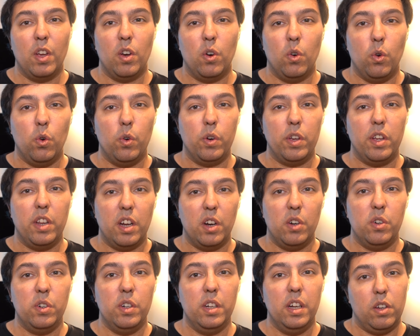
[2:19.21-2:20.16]
Or, you
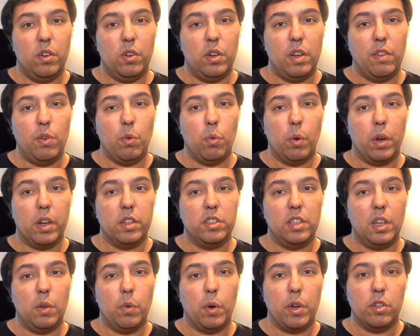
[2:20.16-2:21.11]
know, if you want to
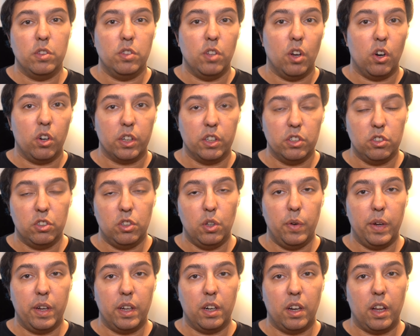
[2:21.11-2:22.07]
see what your dog is
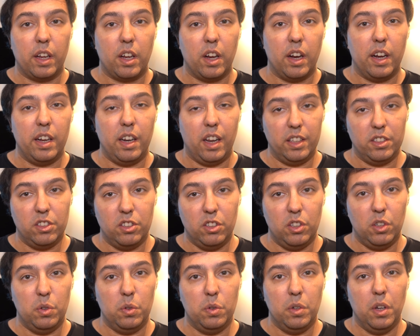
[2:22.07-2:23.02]
doing, like I like to
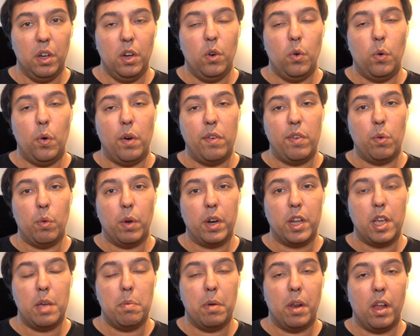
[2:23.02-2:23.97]
do, or if you want
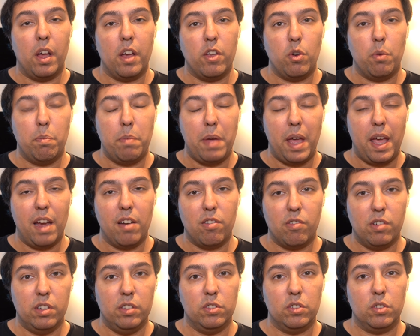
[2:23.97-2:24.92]
to keep an eye on your
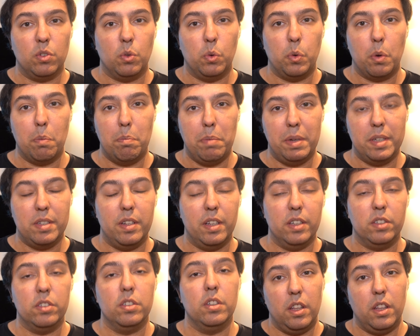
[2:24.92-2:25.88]
parents or your
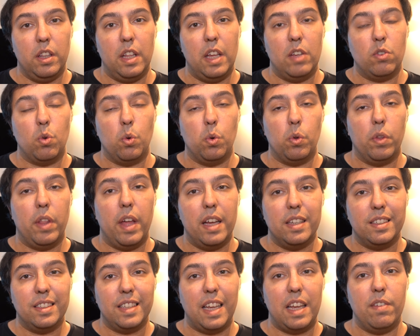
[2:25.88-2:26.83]
business, it's all there
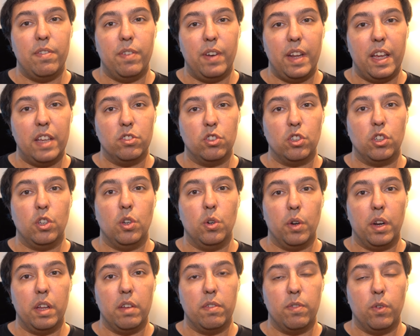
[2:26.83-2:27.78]
safely and
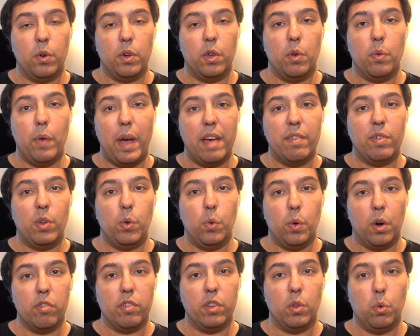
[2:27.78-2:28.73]
securely for you wherever you
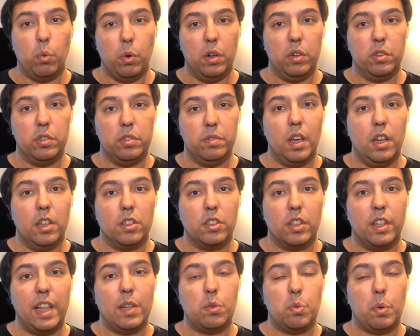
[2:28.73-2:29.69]
are in the world.
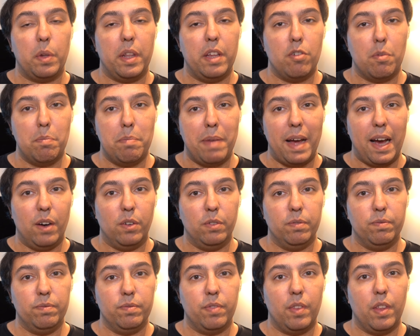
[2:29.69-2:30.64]
So that's what they're
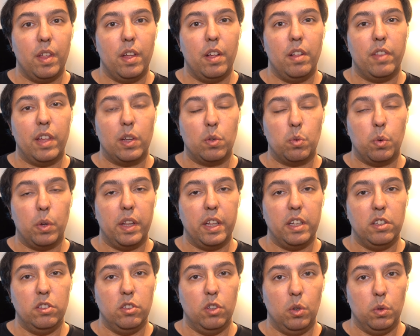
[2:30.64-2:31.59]
about, that's what
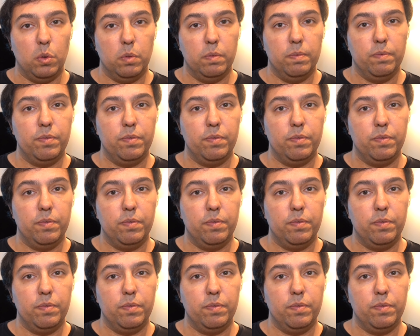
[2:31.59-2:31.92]
they do.